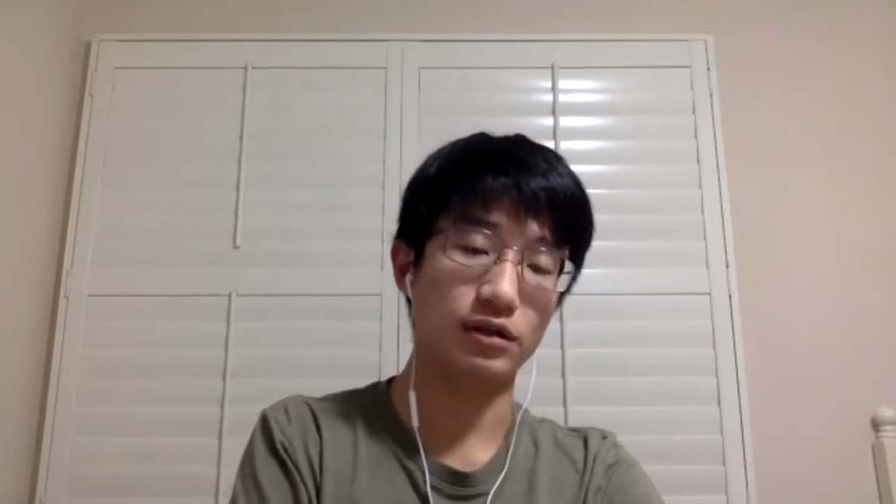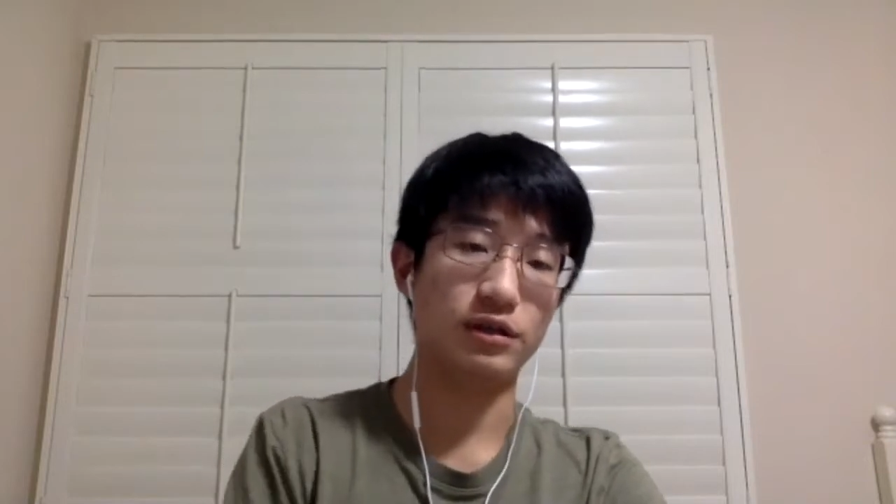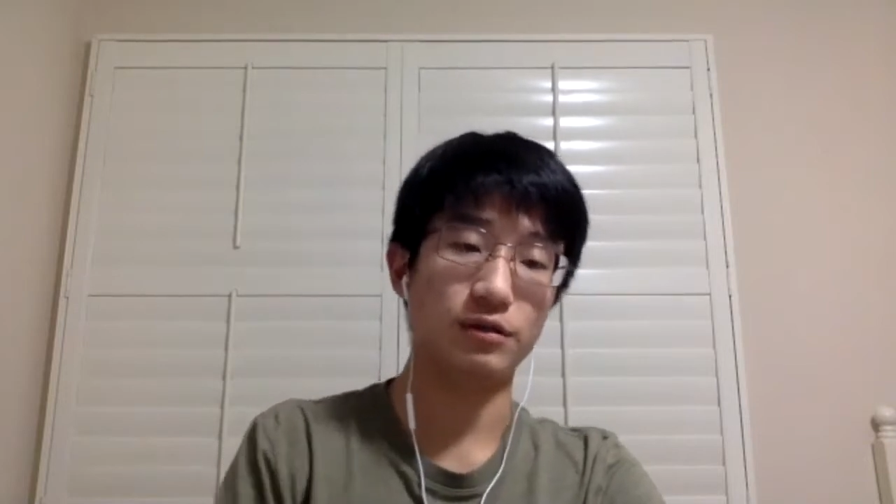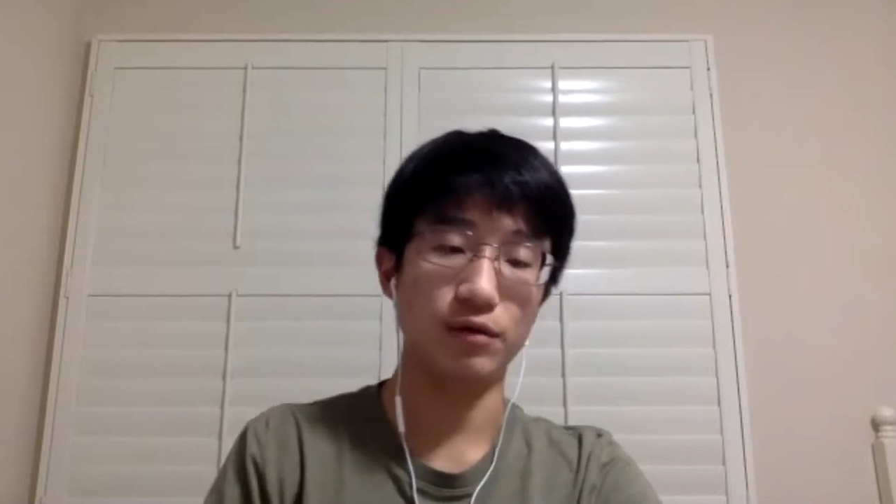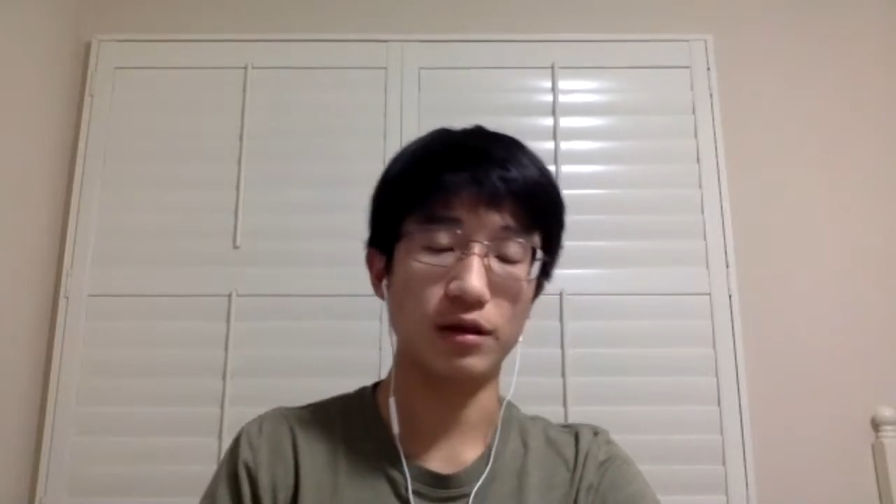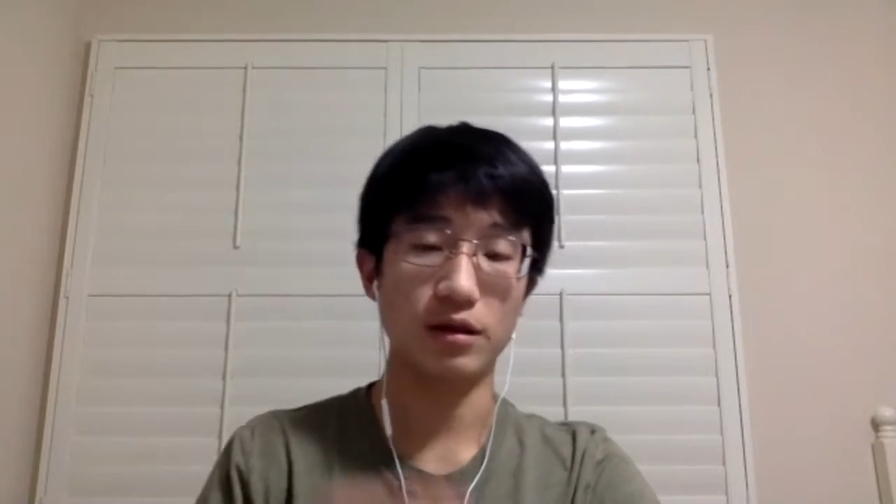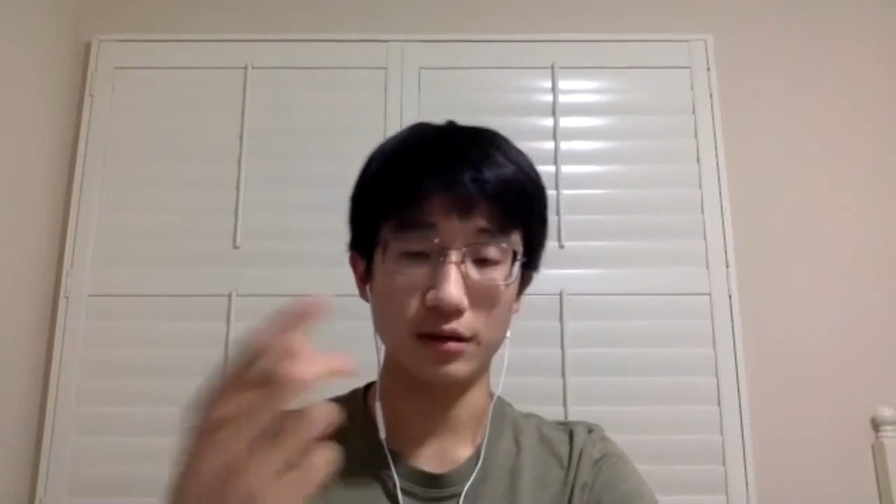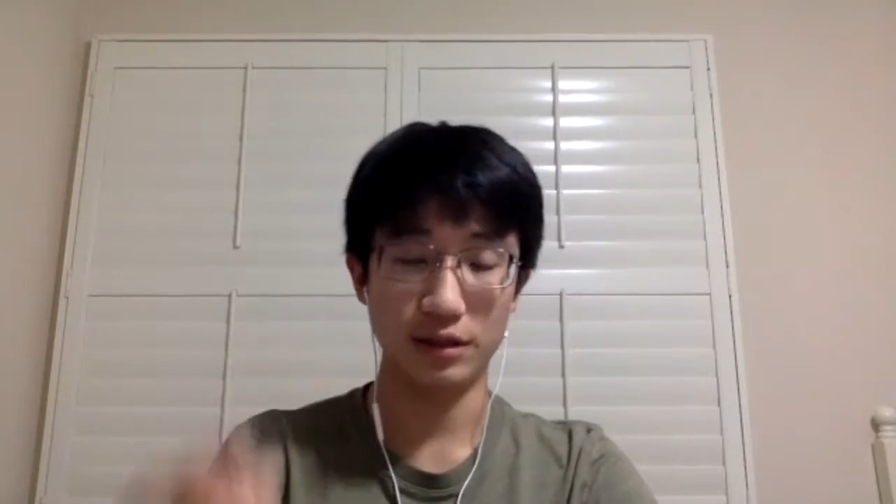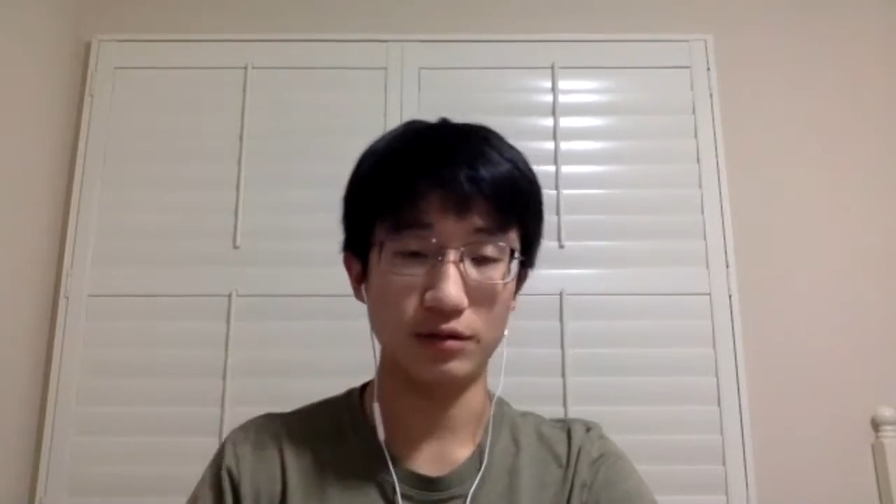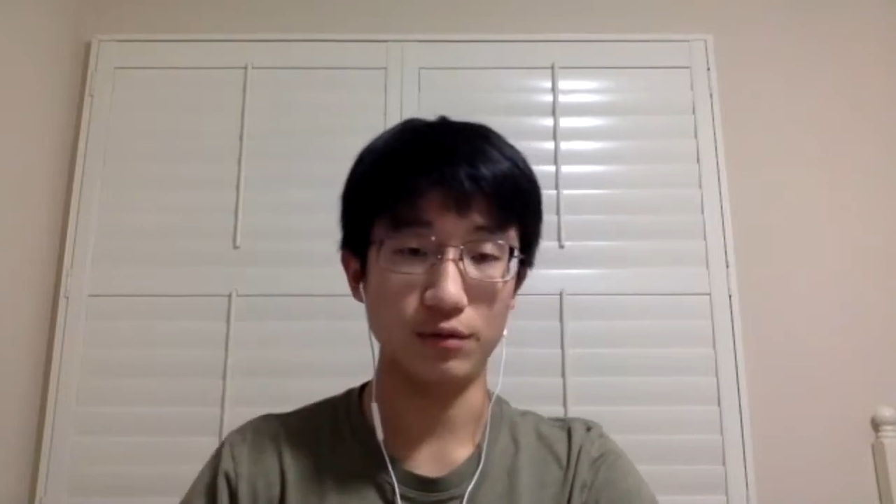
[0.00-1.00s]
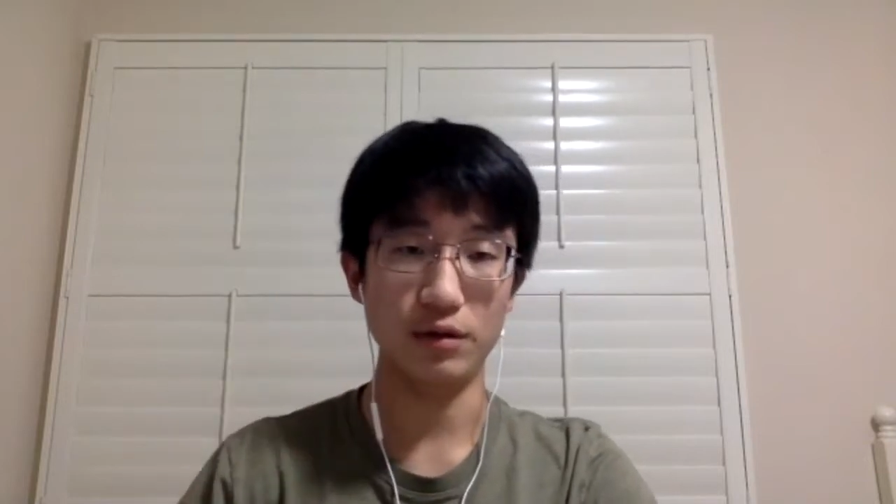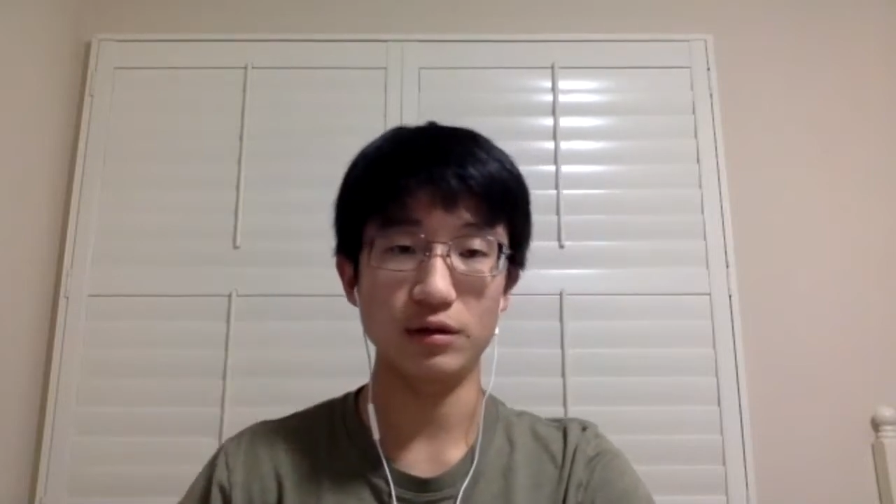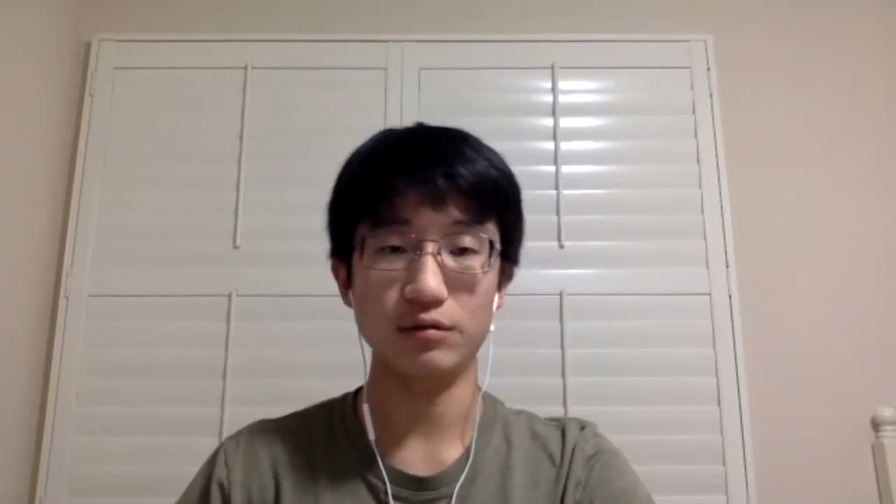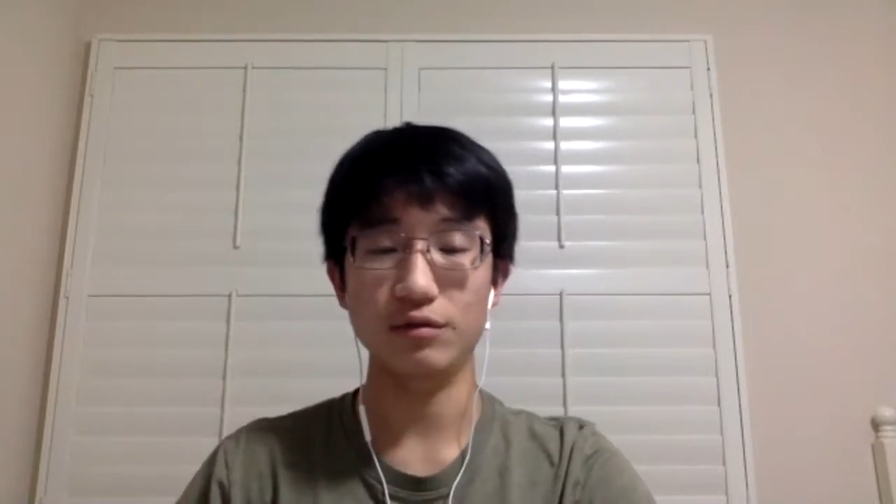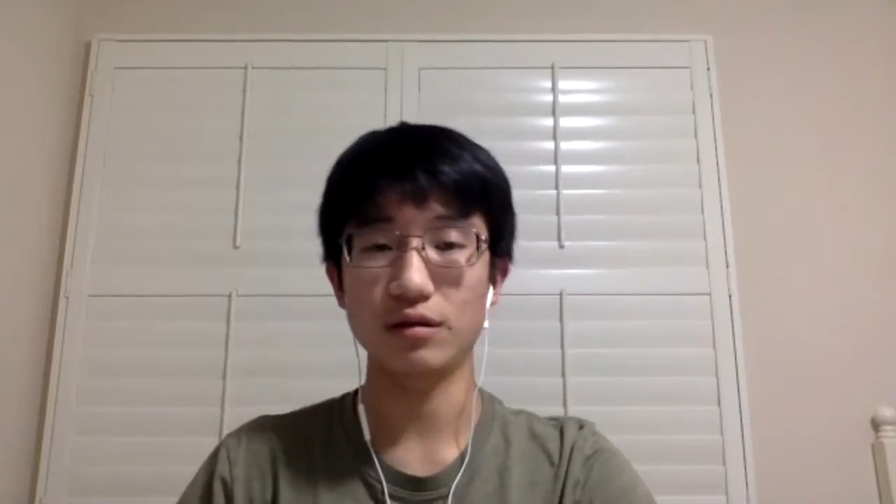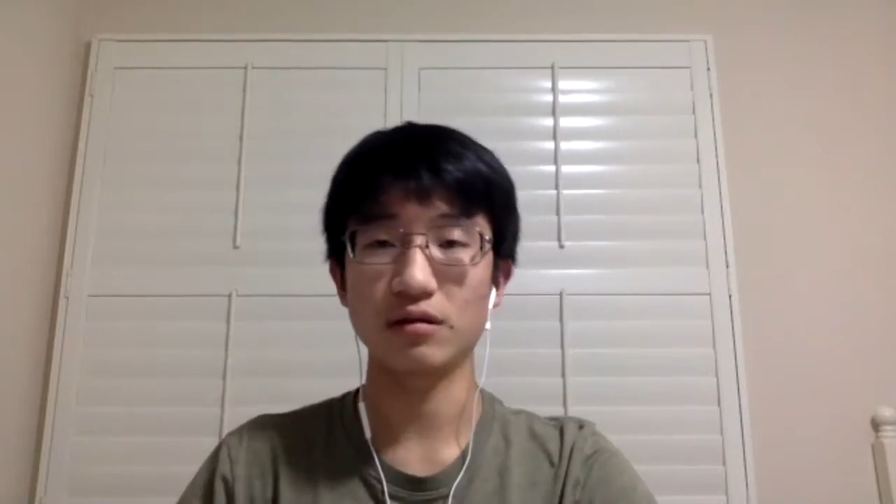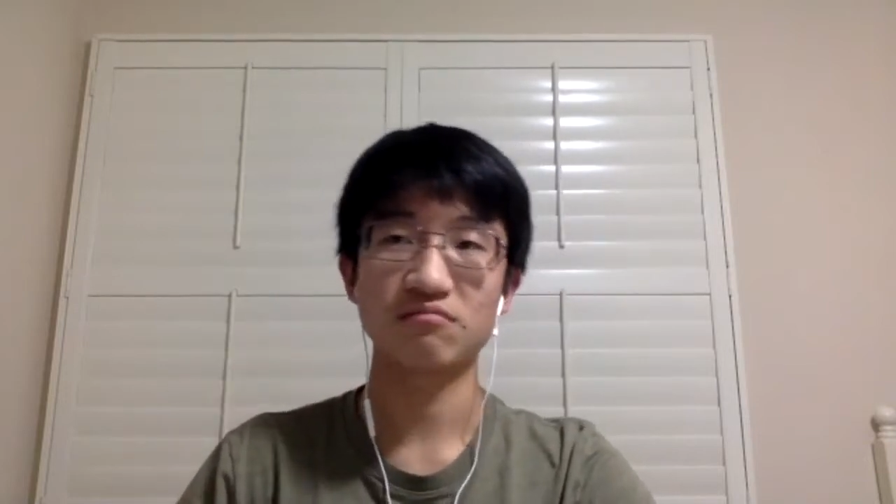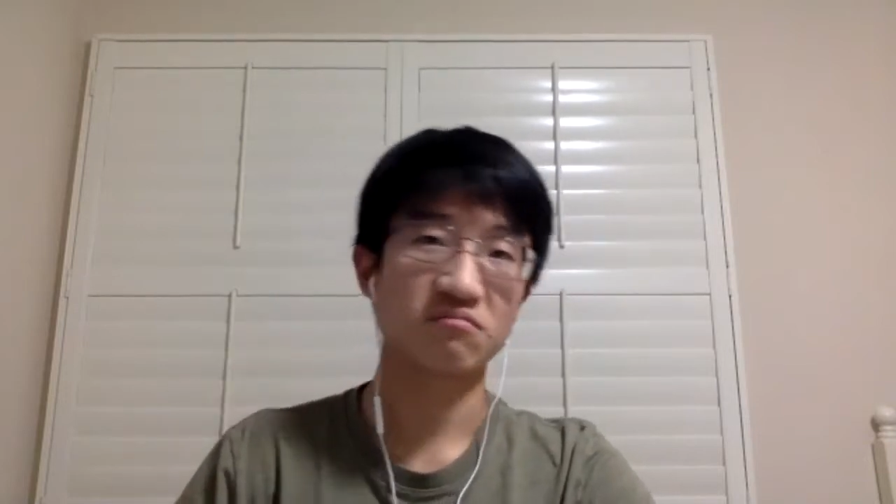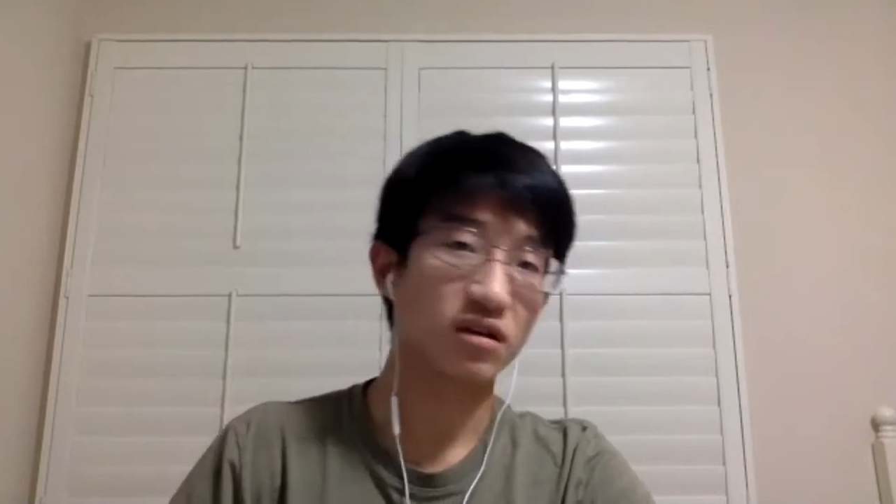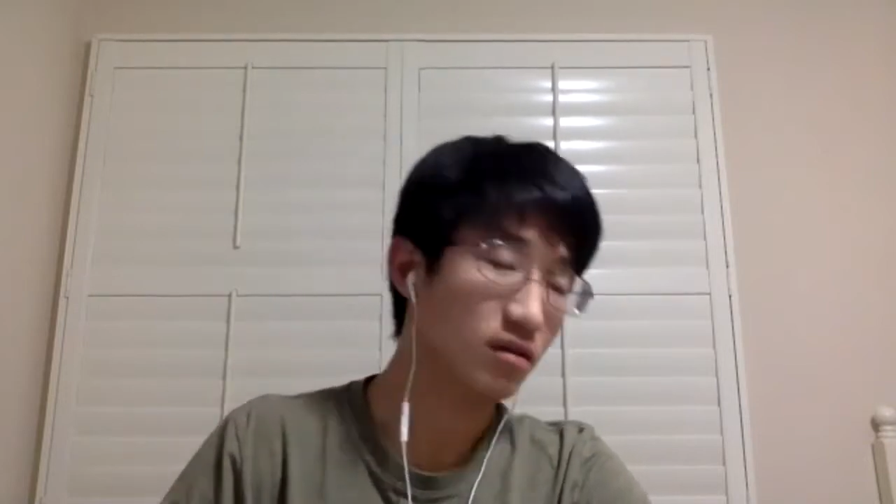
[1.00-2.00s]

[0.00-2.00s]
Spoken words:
transistors which act as bits,